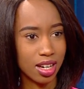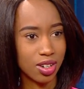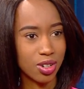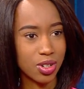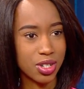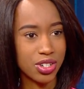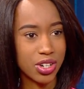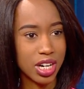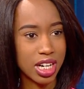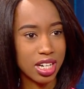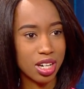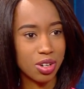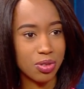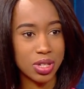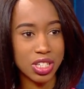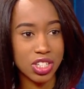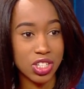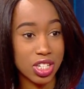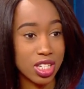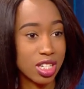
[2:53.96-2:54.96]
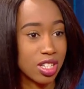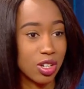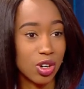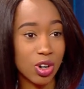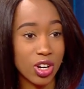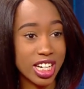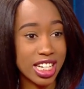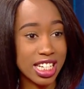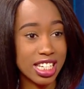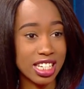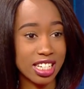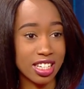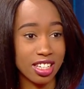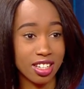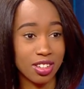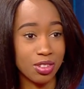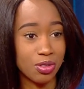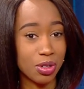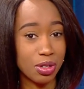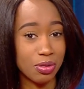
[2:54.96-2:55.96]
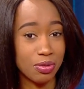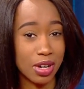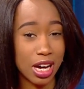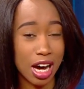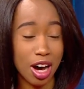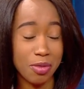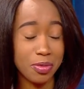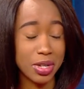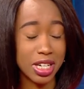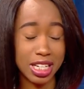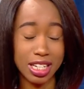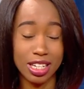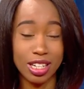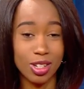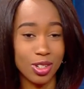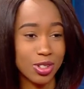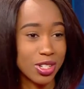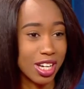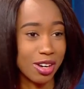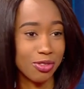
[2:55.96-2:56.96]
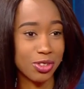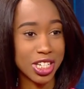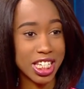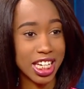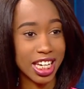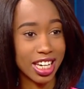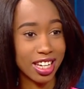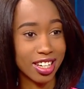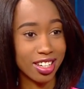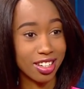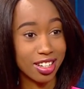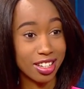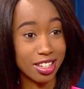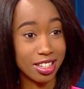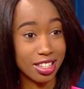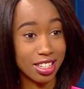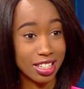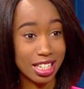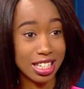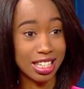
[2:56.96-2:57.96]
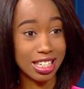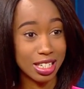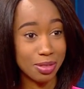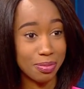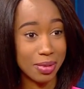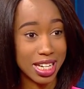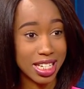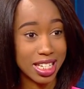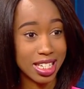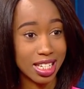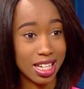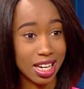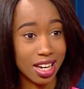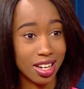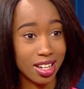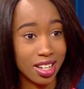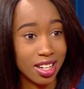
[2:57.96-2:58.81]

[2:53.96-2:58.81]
Because right now we're just, honestly, how many loans have we taken in this past year?